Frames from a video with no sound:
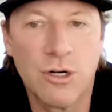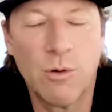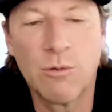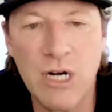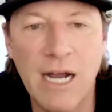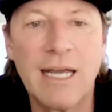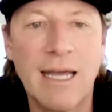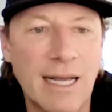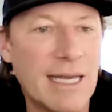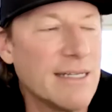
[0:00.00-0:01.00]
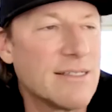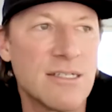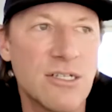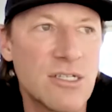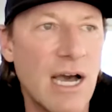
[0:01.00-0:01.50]
And what we're trying to get at Kits
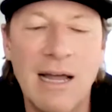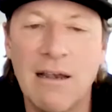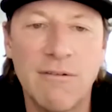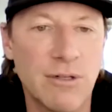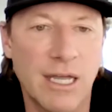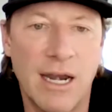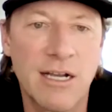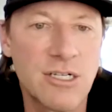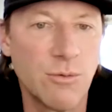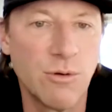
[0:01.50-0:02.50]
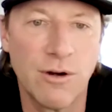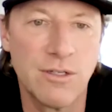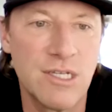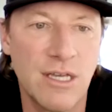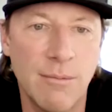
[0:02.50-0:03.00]
is just a high level of connection with our
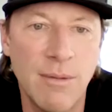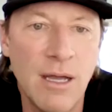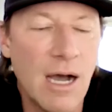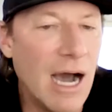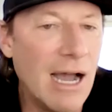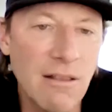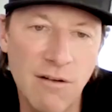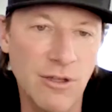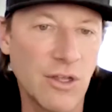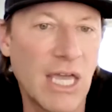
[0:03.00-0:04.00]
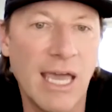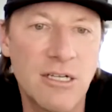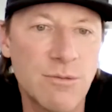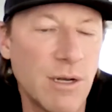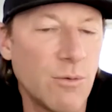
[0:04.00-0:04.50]
team, high level
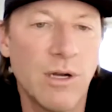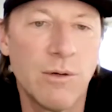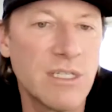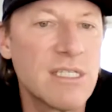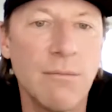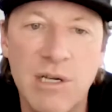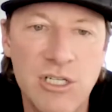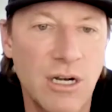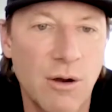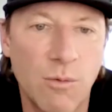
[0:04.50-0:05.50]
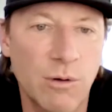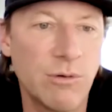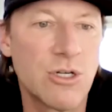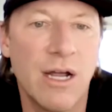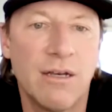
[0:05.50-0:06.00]
engagement. And what, what's the mission here? What are
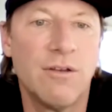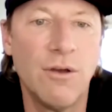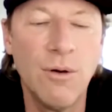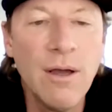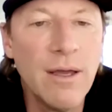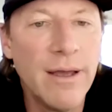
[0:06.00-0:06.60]
we trying to do?